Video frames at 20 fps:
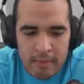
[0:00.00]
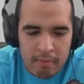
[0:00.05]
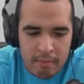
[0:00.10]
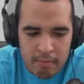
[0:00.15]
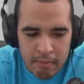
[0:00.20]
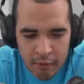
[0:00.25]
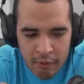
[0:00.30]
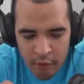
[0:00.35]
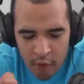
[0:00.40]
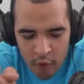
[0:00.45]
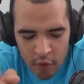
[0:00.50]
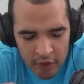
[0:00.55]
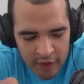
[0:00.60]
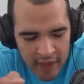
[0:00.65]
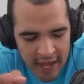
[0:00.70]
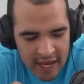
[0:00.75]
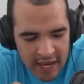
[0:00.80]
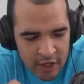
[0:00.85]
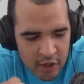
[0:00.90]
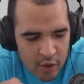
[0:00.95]
before
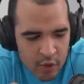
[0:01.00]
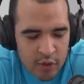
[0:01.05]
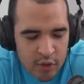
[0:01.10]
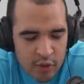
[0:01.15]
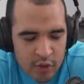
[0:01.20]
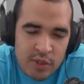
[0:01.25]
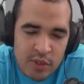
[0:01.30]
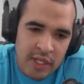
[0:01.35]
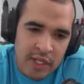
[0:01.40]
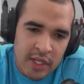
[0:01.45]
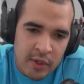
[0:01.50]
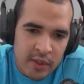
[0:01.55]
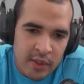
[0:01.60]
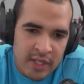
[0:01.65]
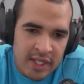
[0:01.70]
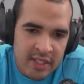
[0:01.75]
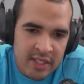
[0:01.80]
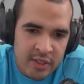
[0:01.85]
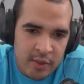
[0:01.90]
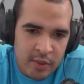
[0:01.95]
that, you were using a
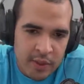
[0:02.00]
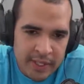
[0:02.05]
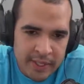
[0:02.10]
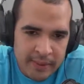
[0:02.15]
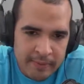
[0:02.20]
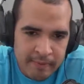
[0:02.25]
green screen.